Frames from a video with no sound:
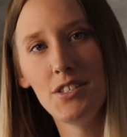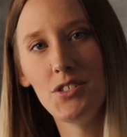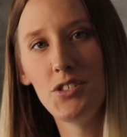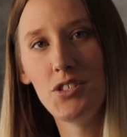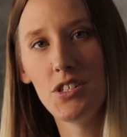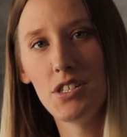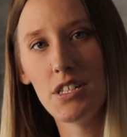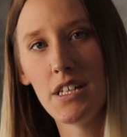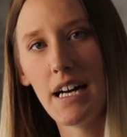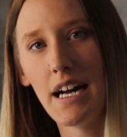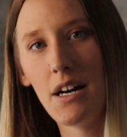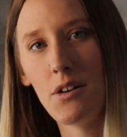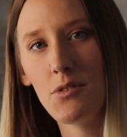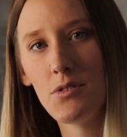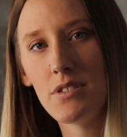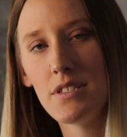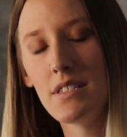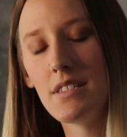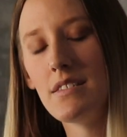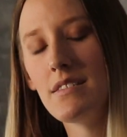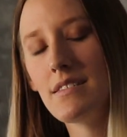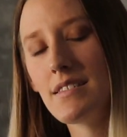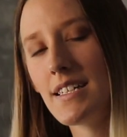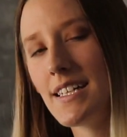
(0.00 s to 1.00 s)
into your
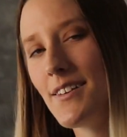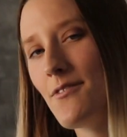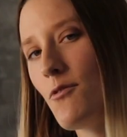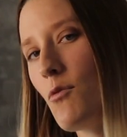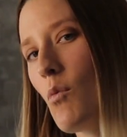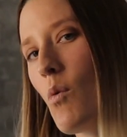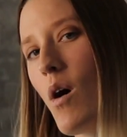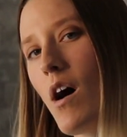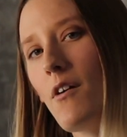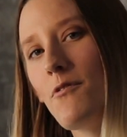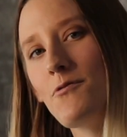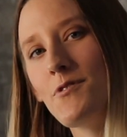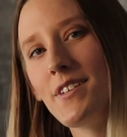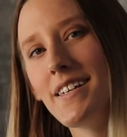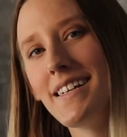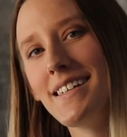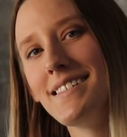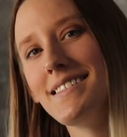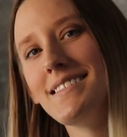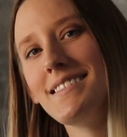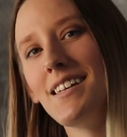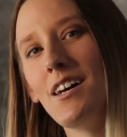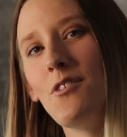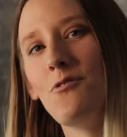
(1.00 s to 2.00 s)
house instead of wafting
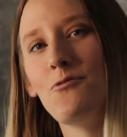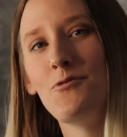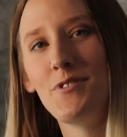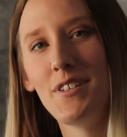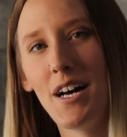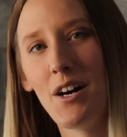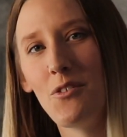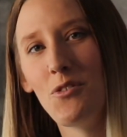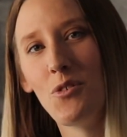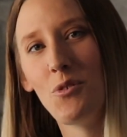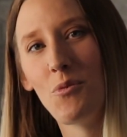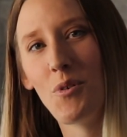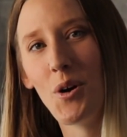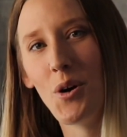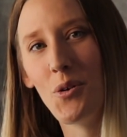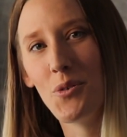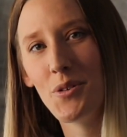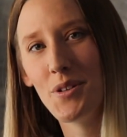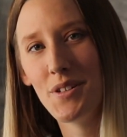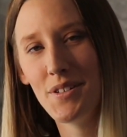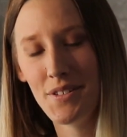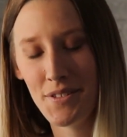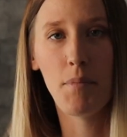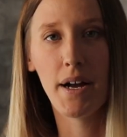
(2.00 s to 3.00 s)
itself down the
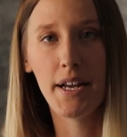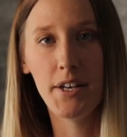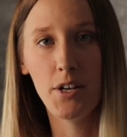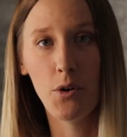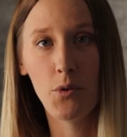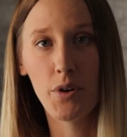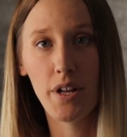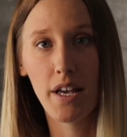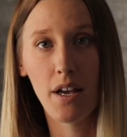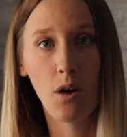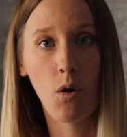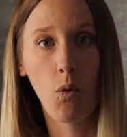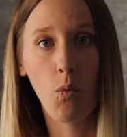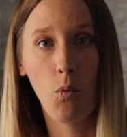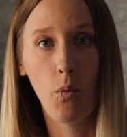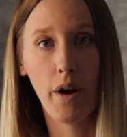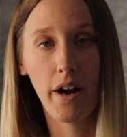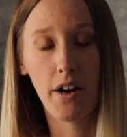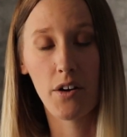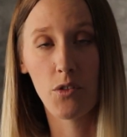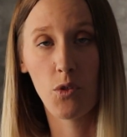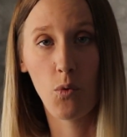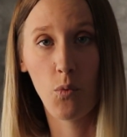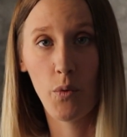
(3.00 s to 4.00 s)
road. By noting
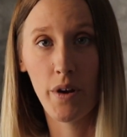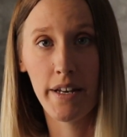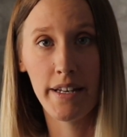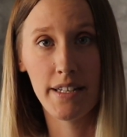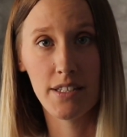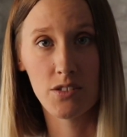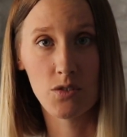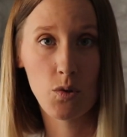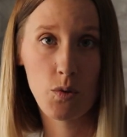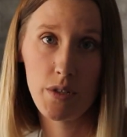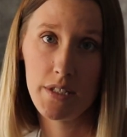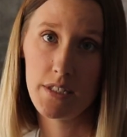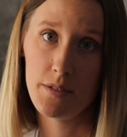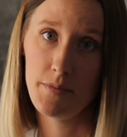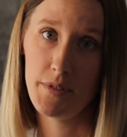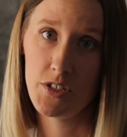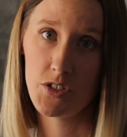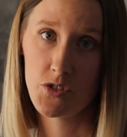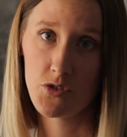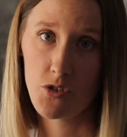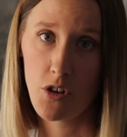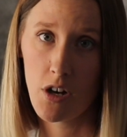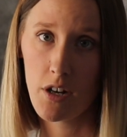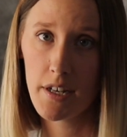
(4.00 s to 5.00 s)
where the wind is going to be
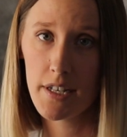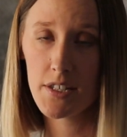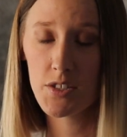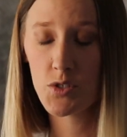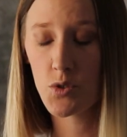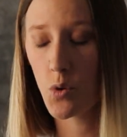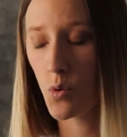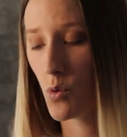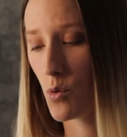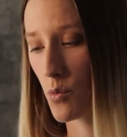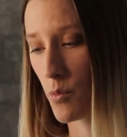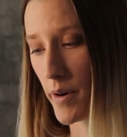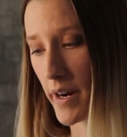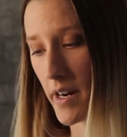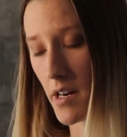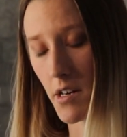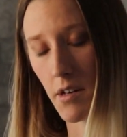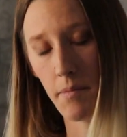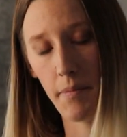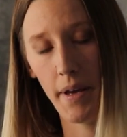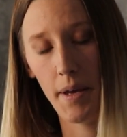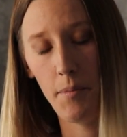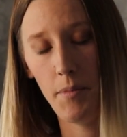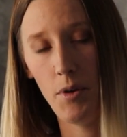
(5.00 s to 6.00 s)
strongest or
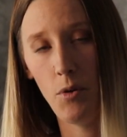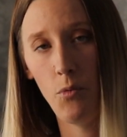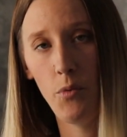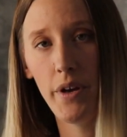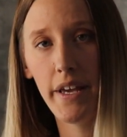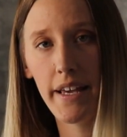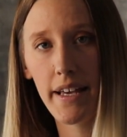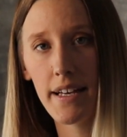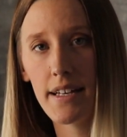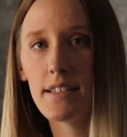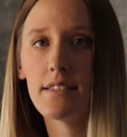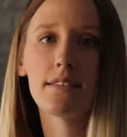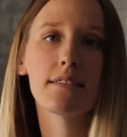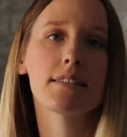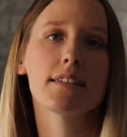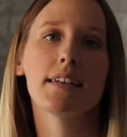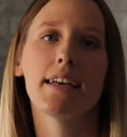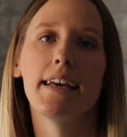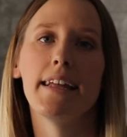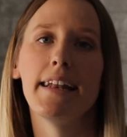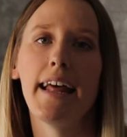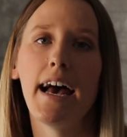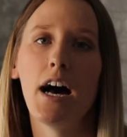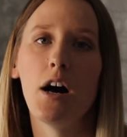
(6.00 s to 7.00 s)
where it may be
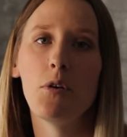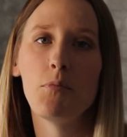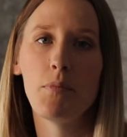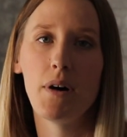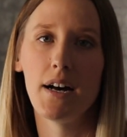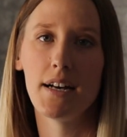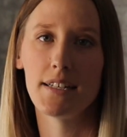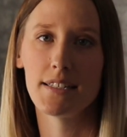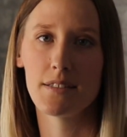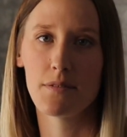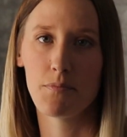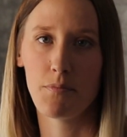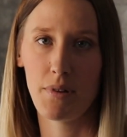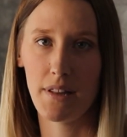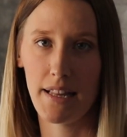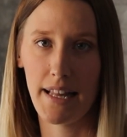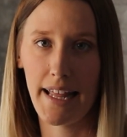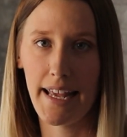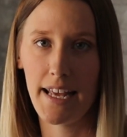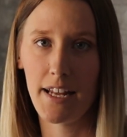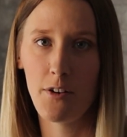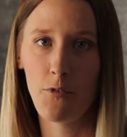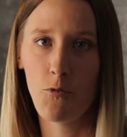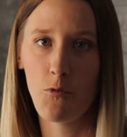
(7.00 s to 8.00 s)
weakest can help us
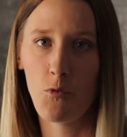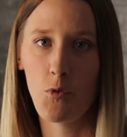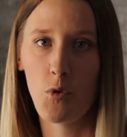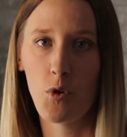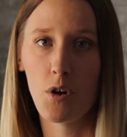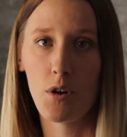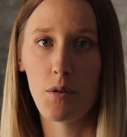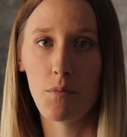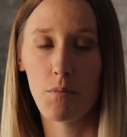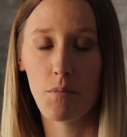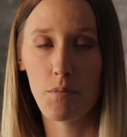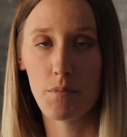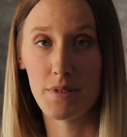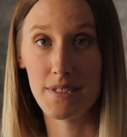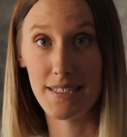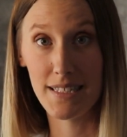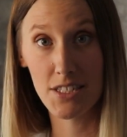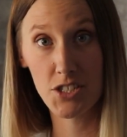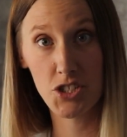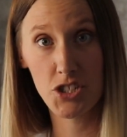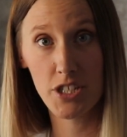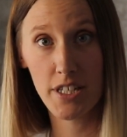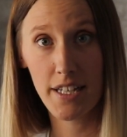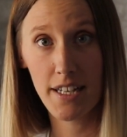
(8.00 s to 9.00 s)
plan for
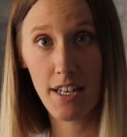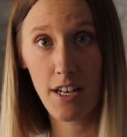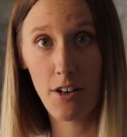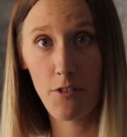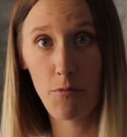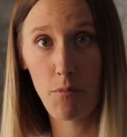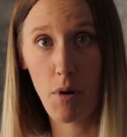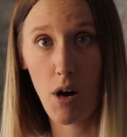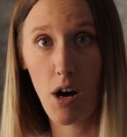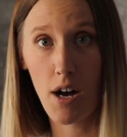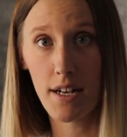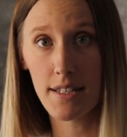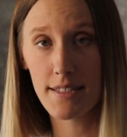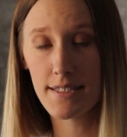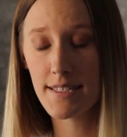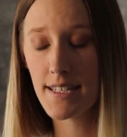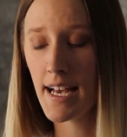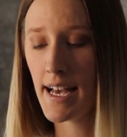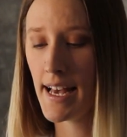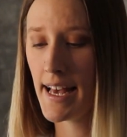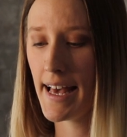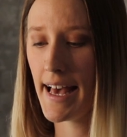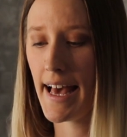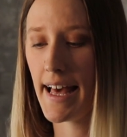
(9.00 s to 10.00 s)
positioning of pots
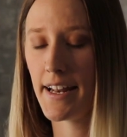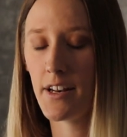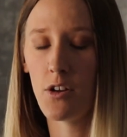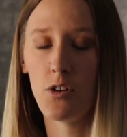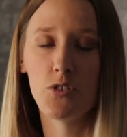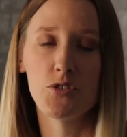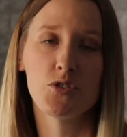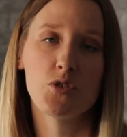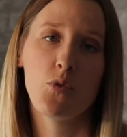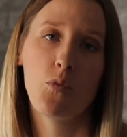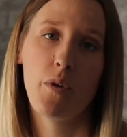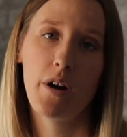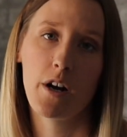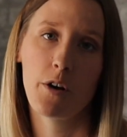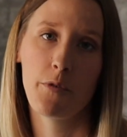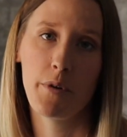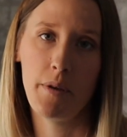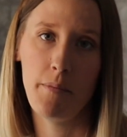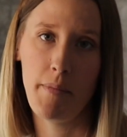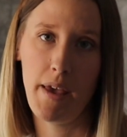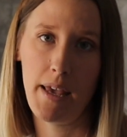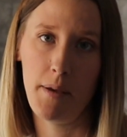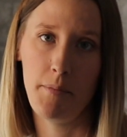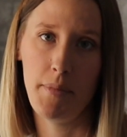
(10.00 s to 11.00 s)
and also where
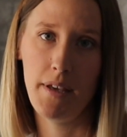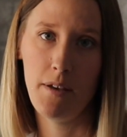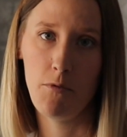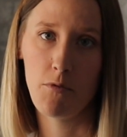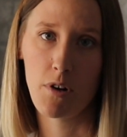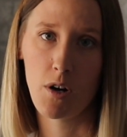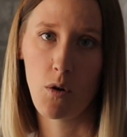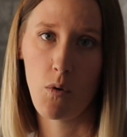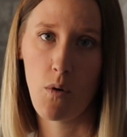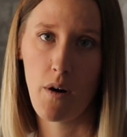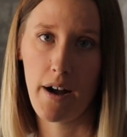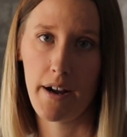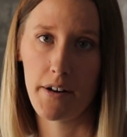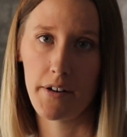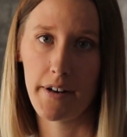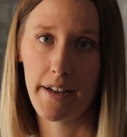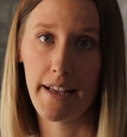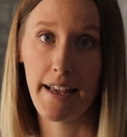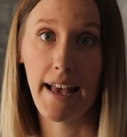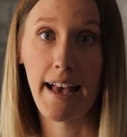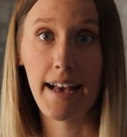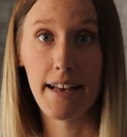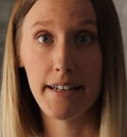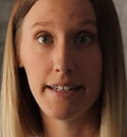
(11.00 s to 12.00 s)
we may be
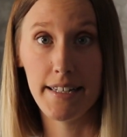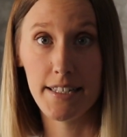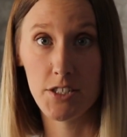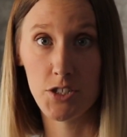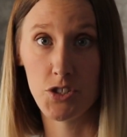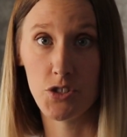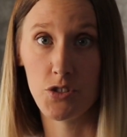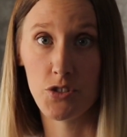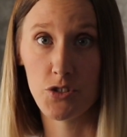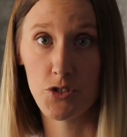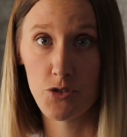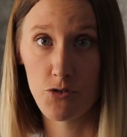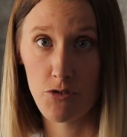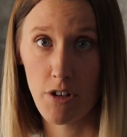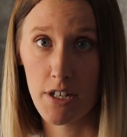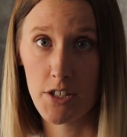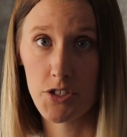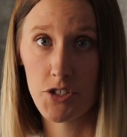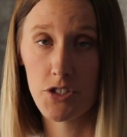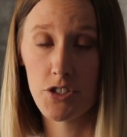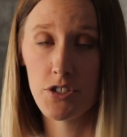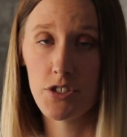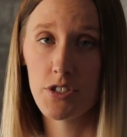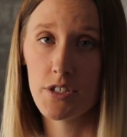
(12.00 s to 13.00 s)
requiring additional
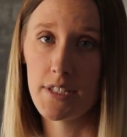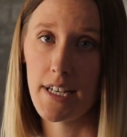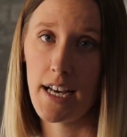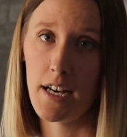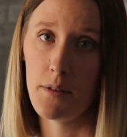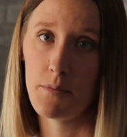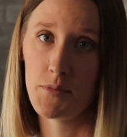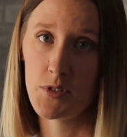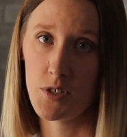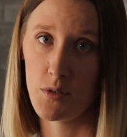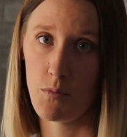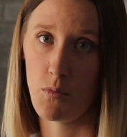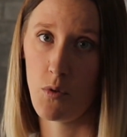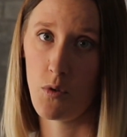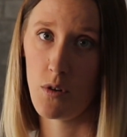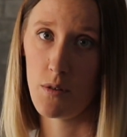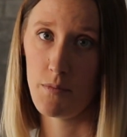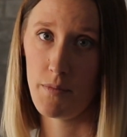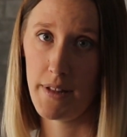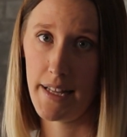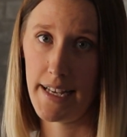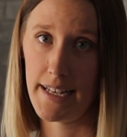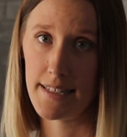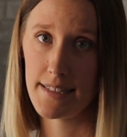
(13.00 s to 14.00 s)
structures to help
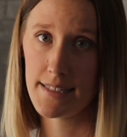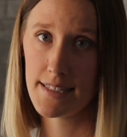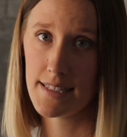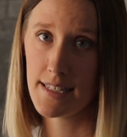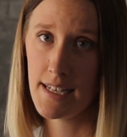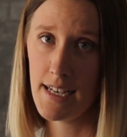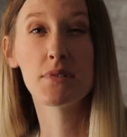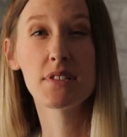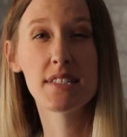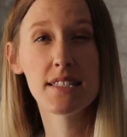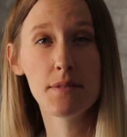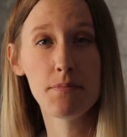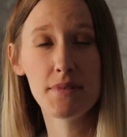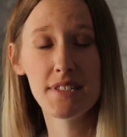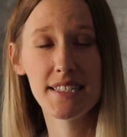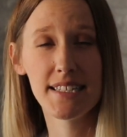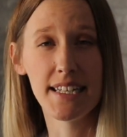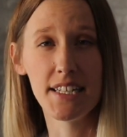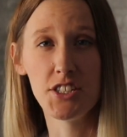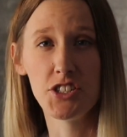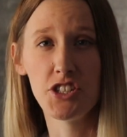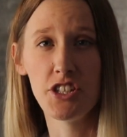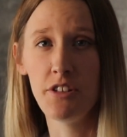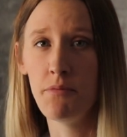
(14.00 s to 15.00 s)
support plants.
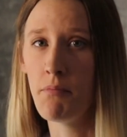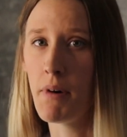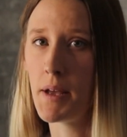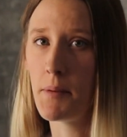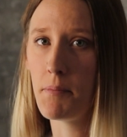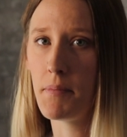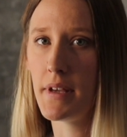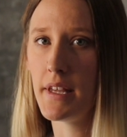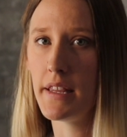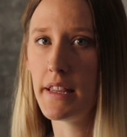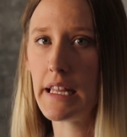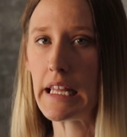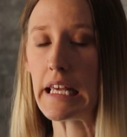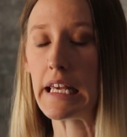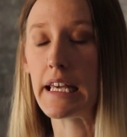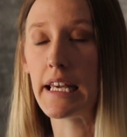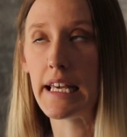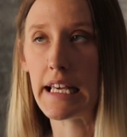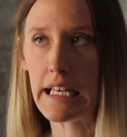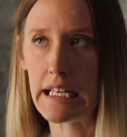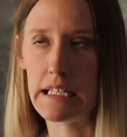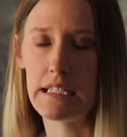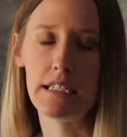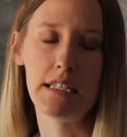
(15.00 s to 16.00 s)
Precipitation might be
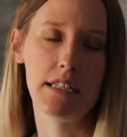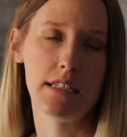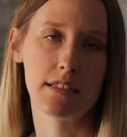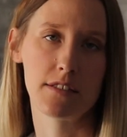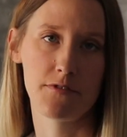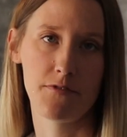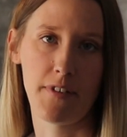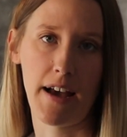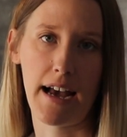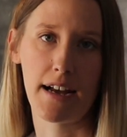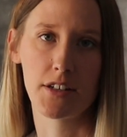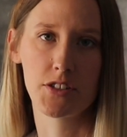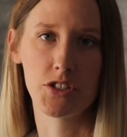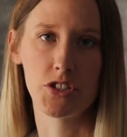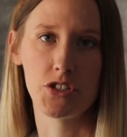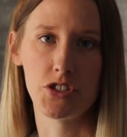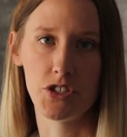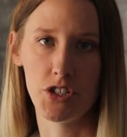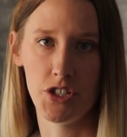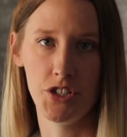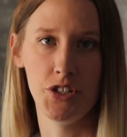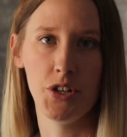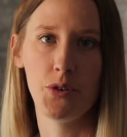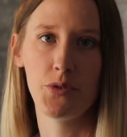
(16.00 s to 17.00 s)
the easiest factor
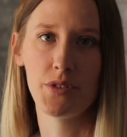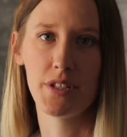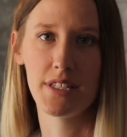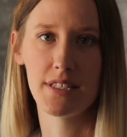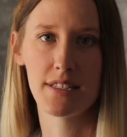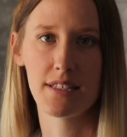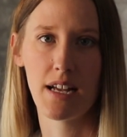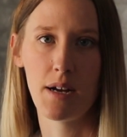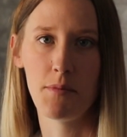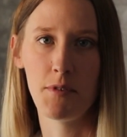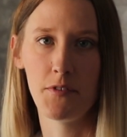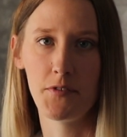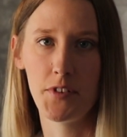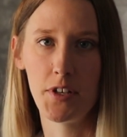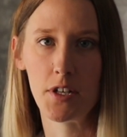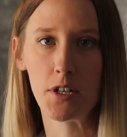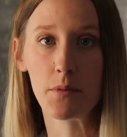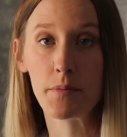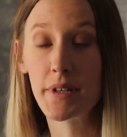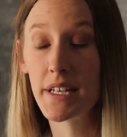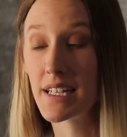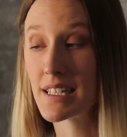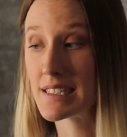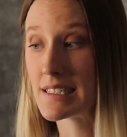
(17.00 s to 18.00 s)
to note this time of
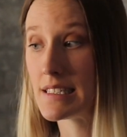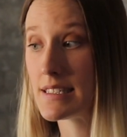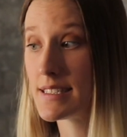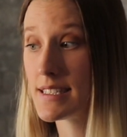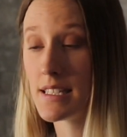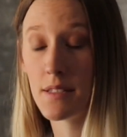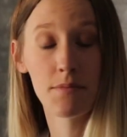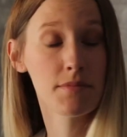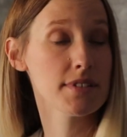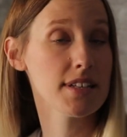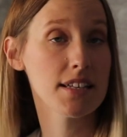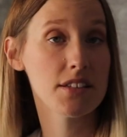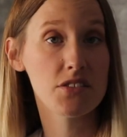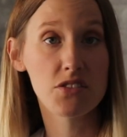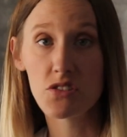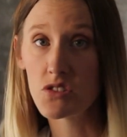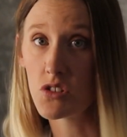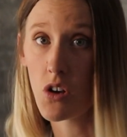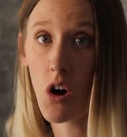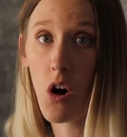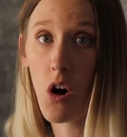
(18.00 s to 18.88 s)
year because it seems like there's